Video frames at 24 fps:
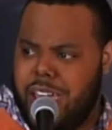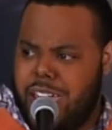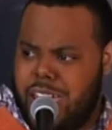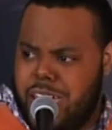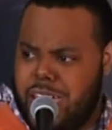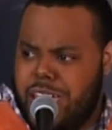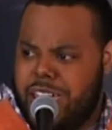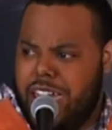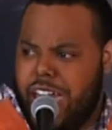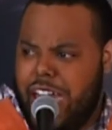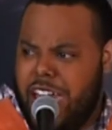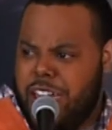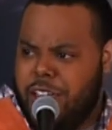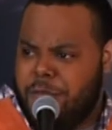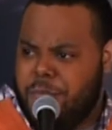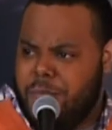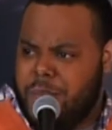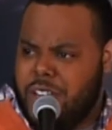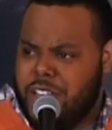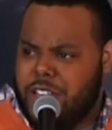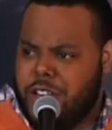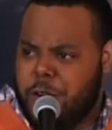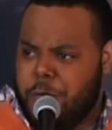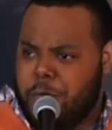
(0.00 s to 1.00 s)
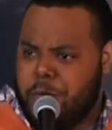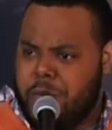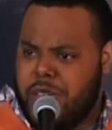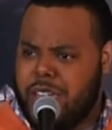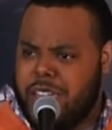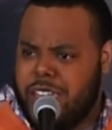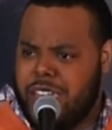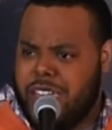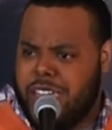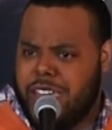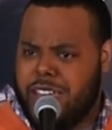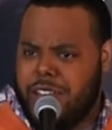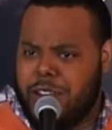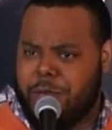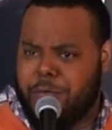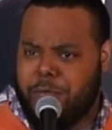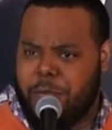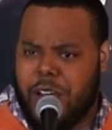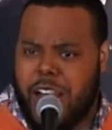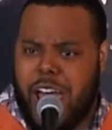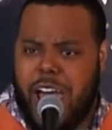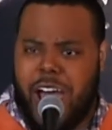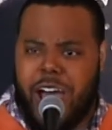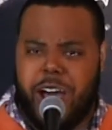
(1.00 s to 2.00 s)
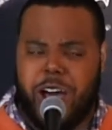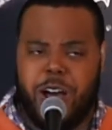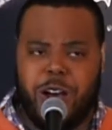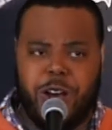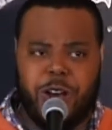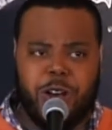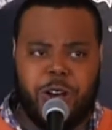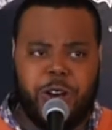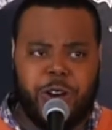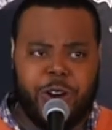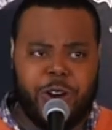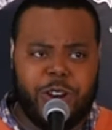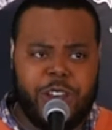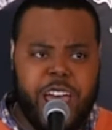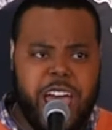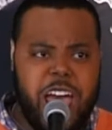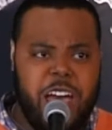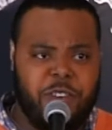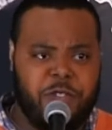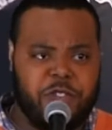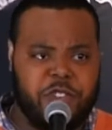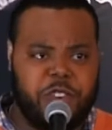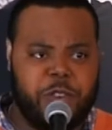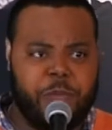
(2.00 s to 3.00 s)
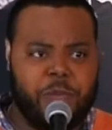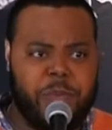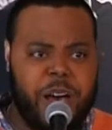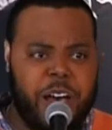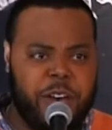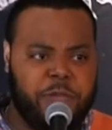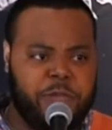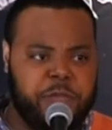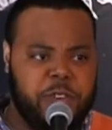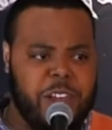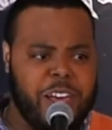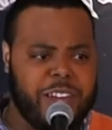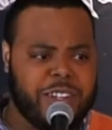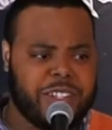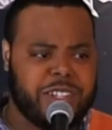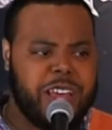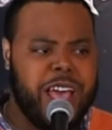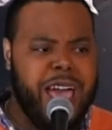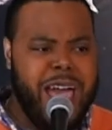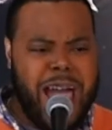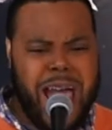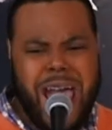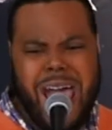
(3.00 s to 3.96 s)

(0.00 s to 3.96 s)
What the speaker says: He gave me dominion, but I hungered after my flesh.